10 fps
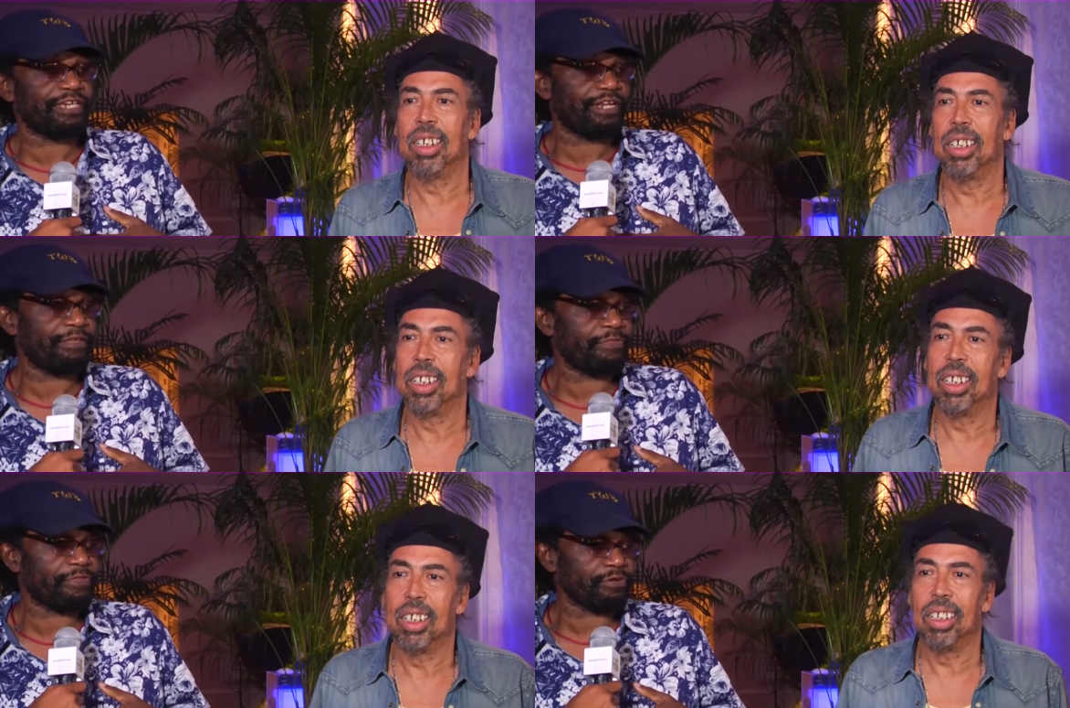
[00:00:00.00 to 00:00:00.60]
Speaker 1: Daley,
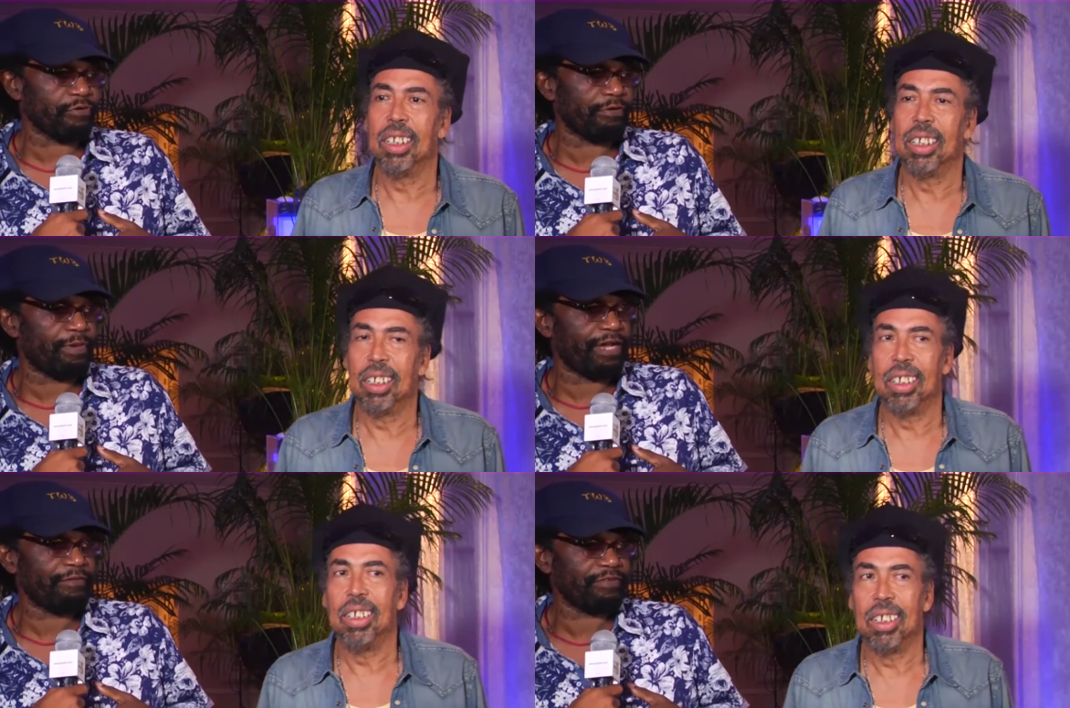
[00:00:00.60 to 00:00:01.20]
Third World
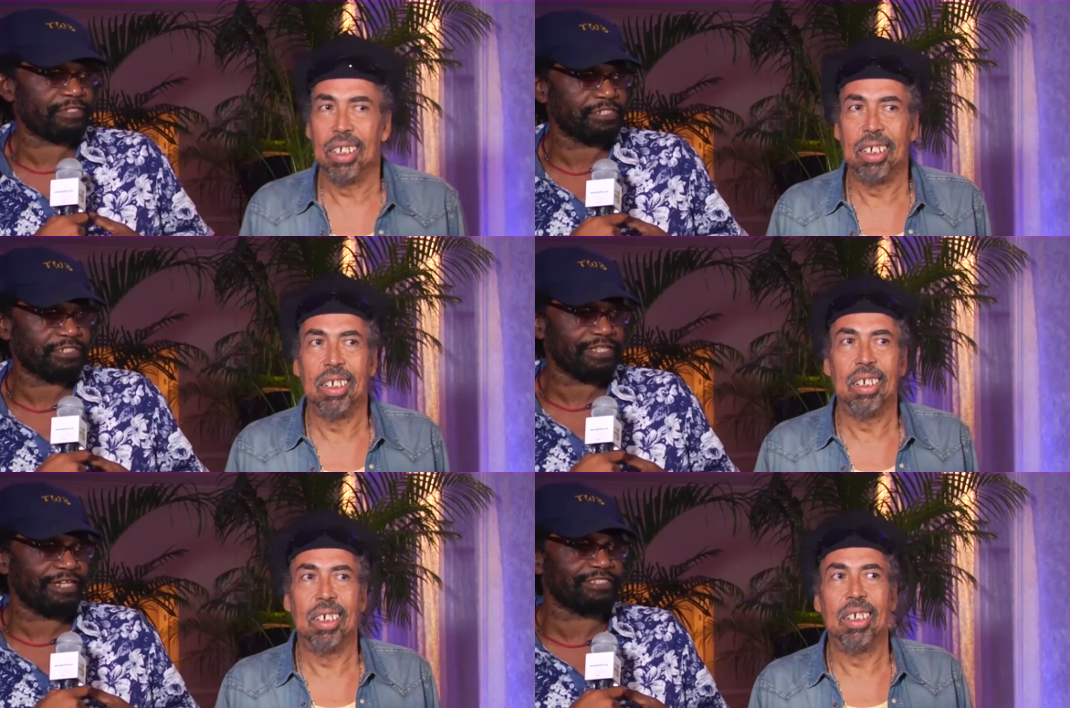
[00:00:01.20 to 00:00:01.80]
Band
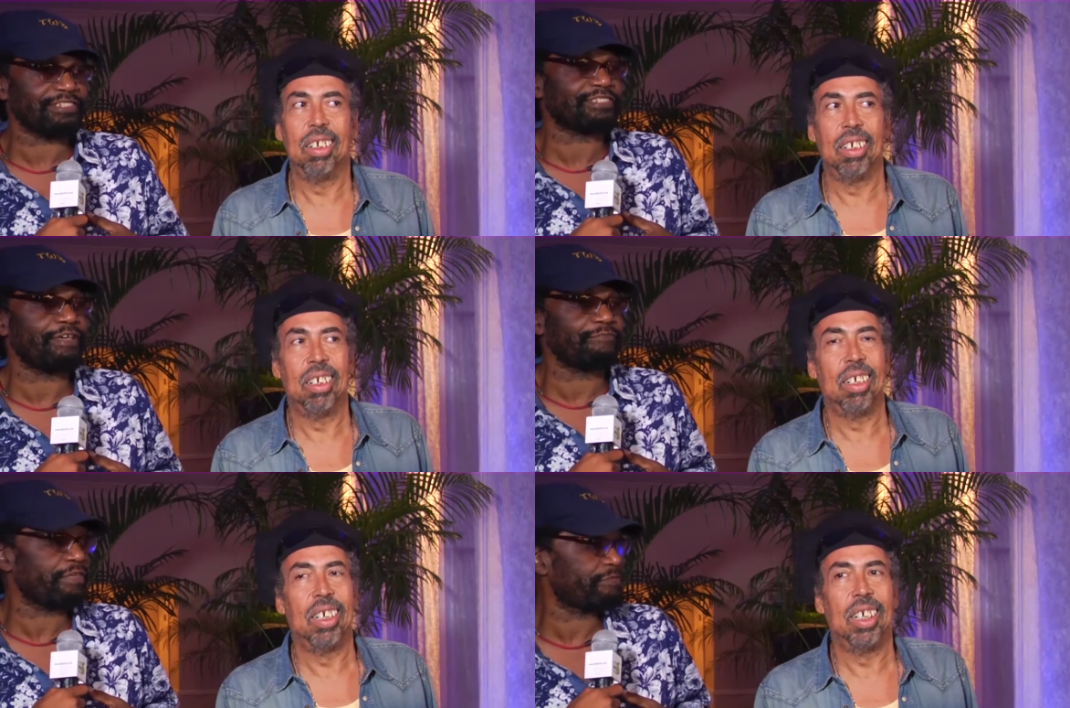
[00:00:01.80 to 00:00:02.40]
since
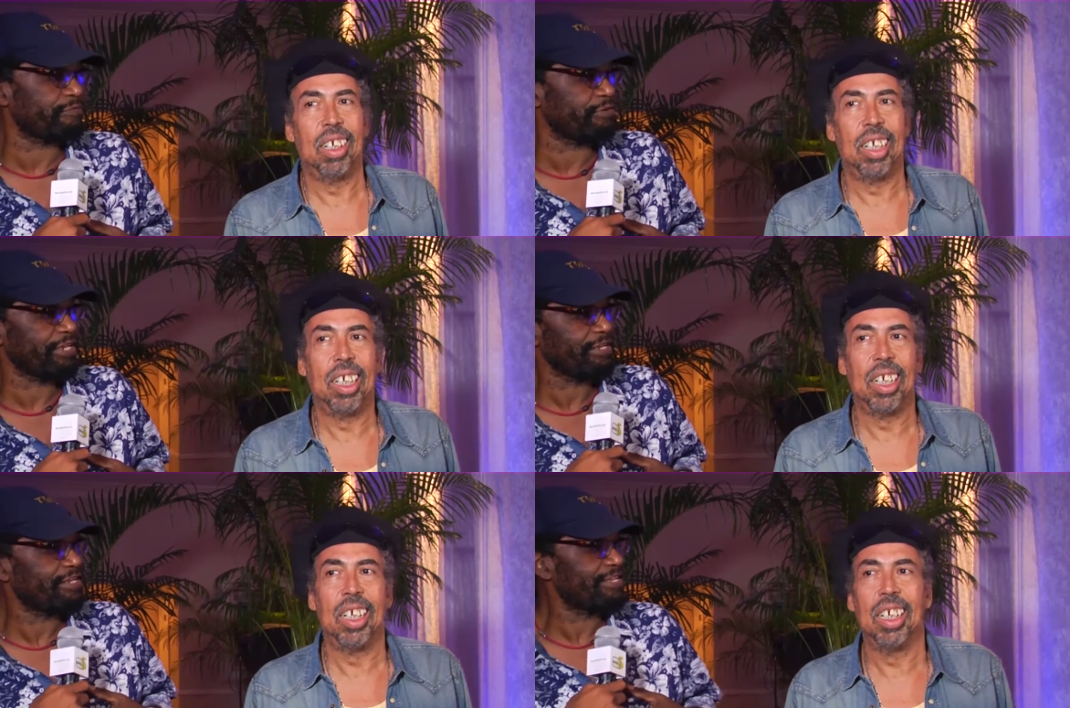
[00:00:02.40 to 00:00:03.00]

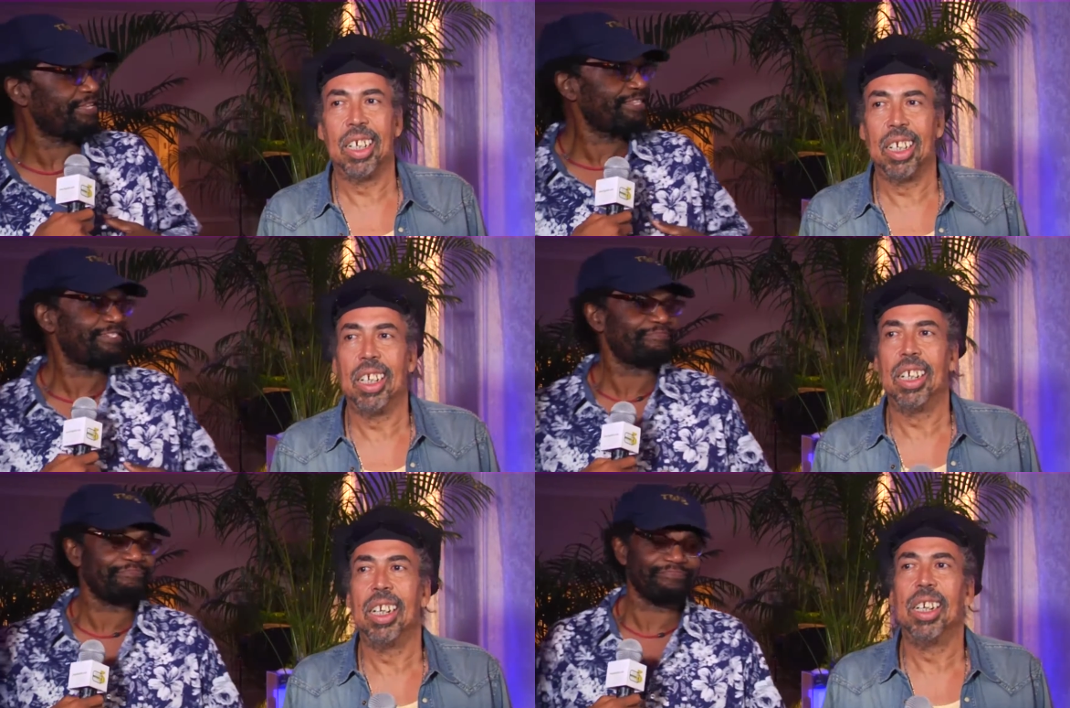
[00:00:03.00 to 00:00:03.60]
1973.
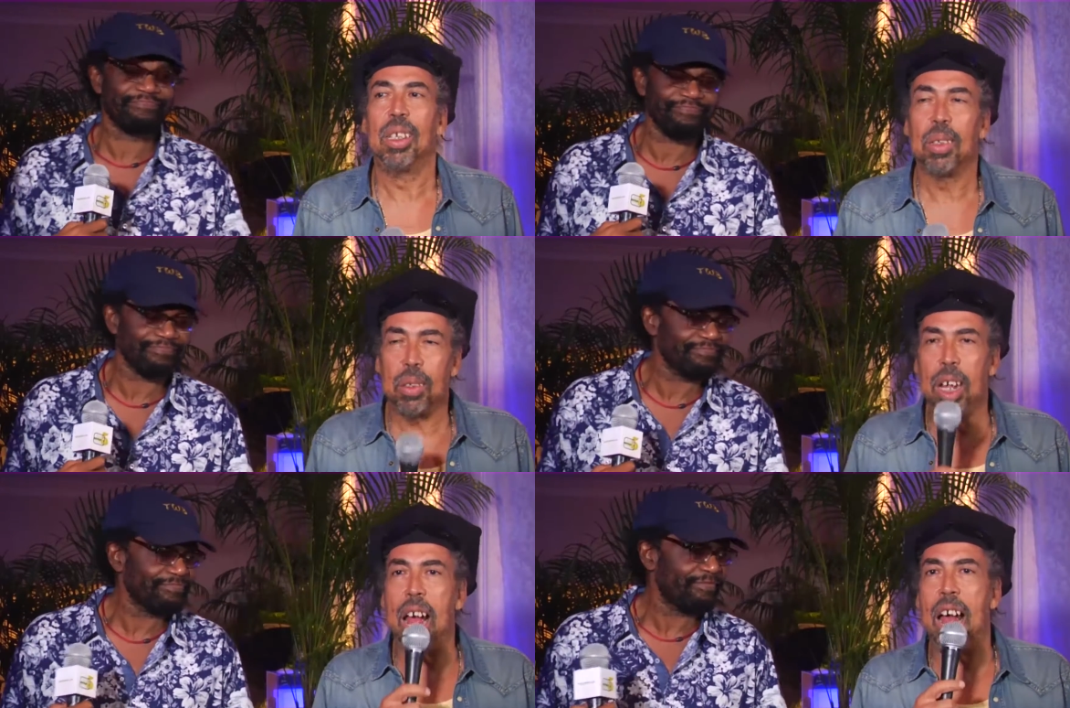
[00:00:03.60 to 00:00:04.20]

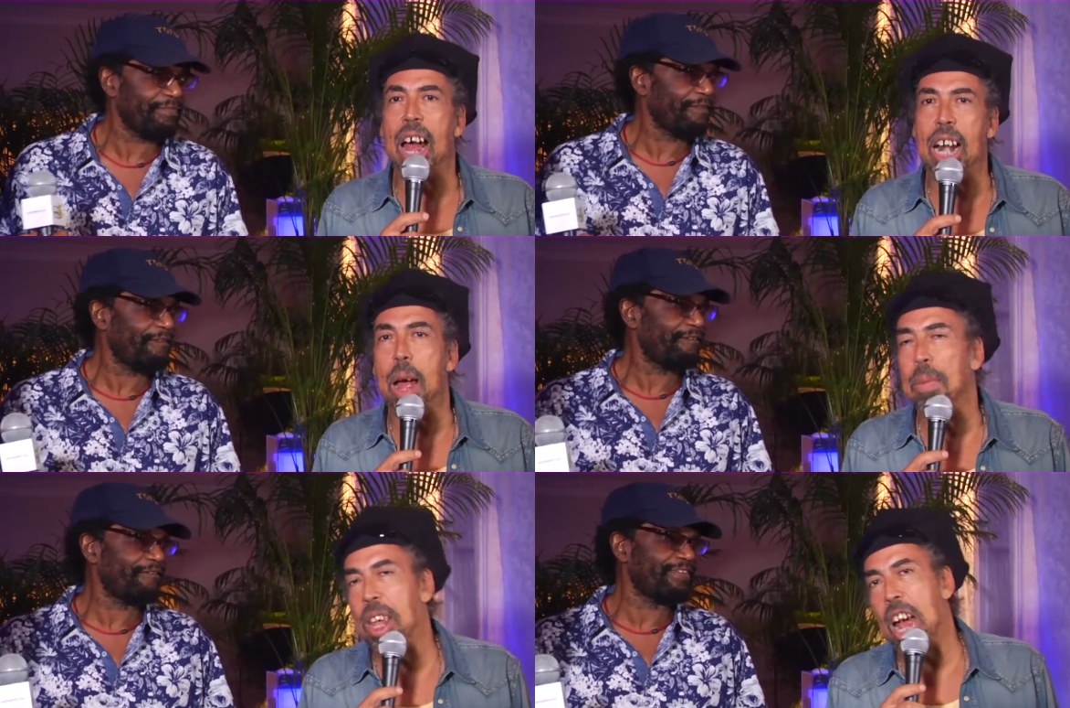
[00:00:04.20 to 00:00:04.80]
Speaker 2: Yeah, and
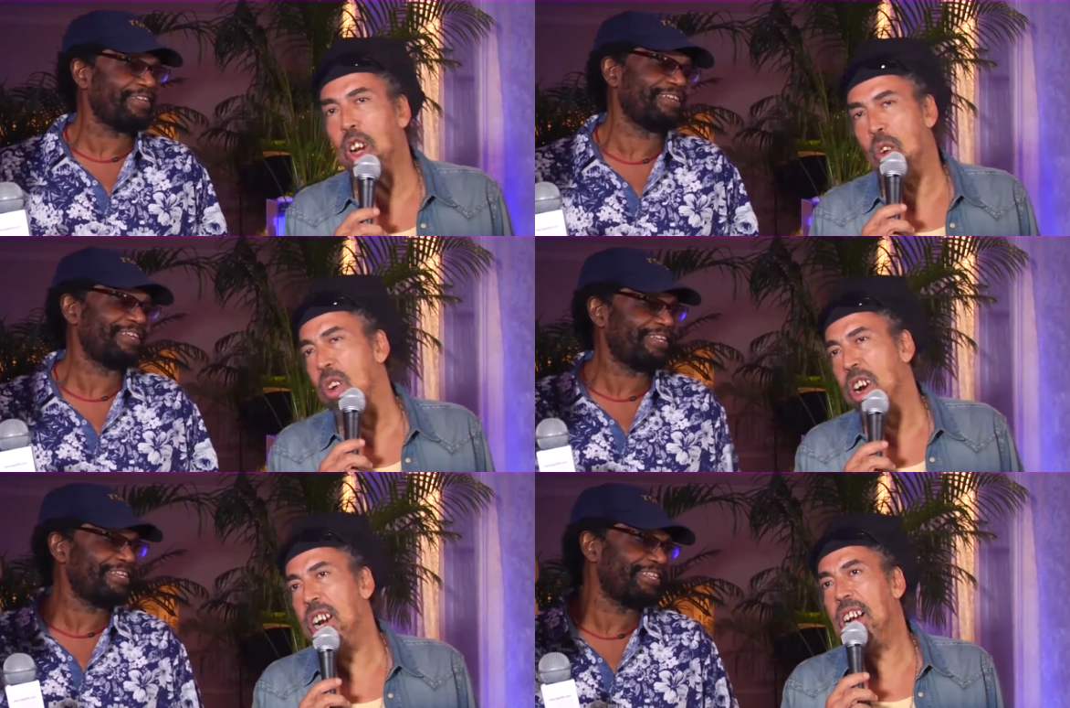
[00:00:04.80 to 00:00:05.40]
I'm Cat
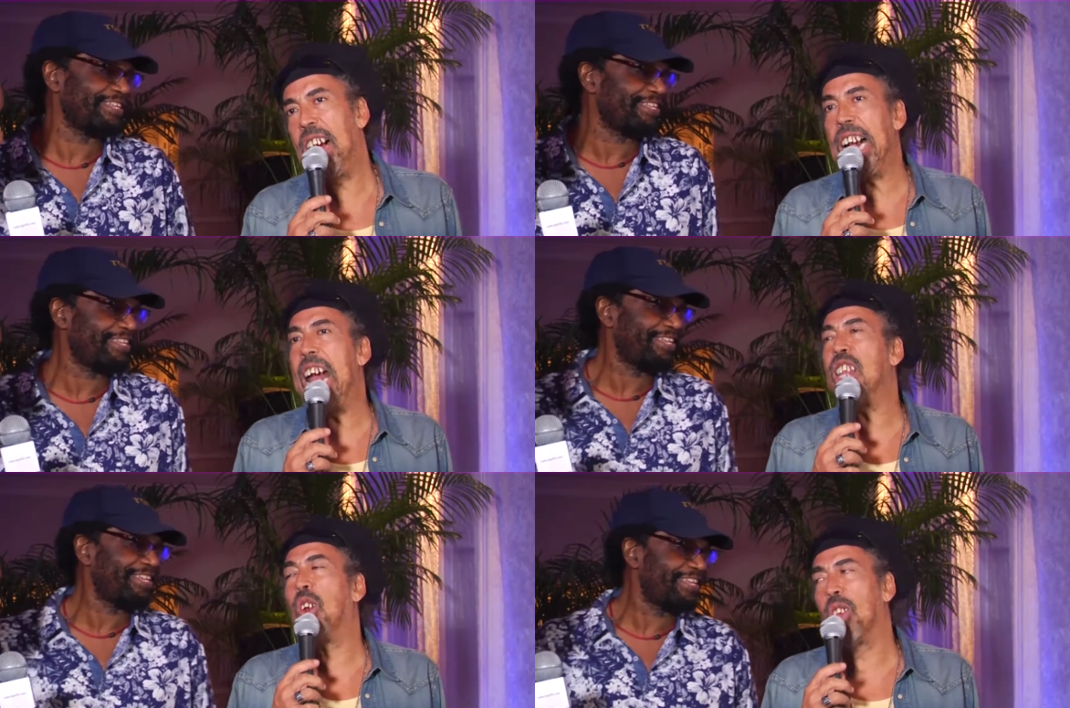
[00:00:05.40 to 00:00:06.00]
Coore, and
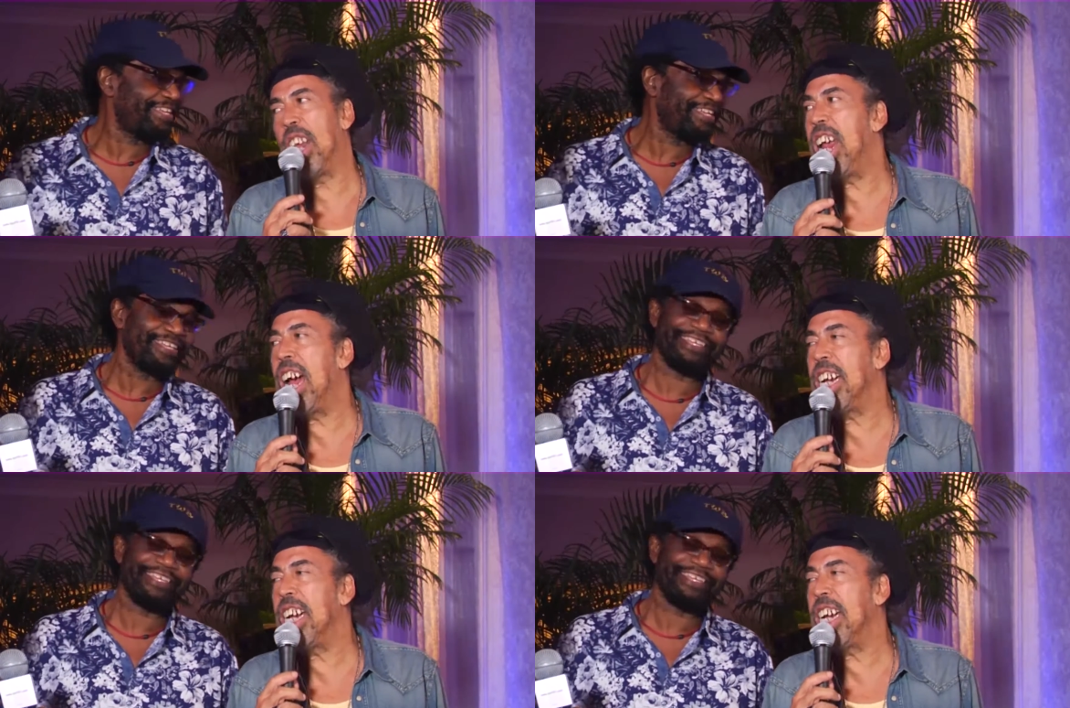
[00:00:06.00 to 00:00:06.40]
I totally